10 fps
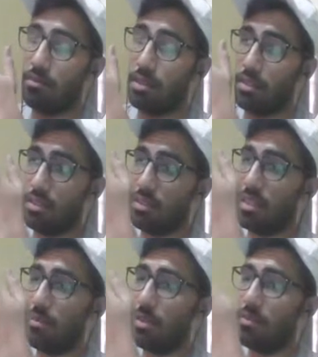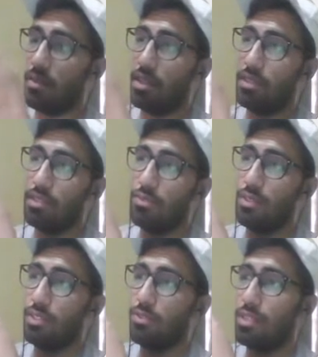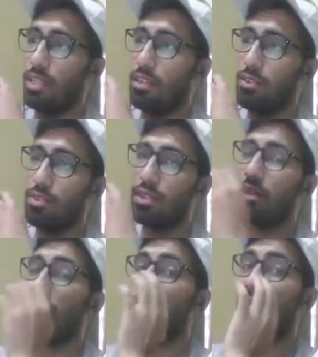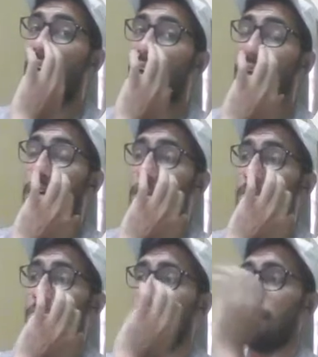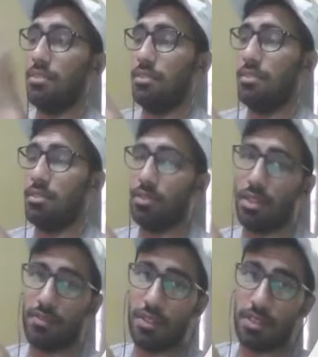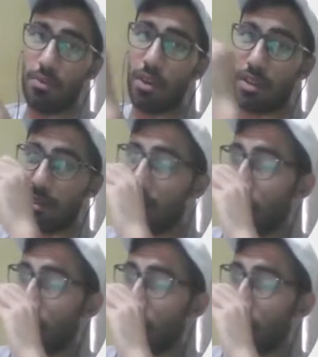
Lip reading: in this chapter we are just going to take a look uh, into that first model.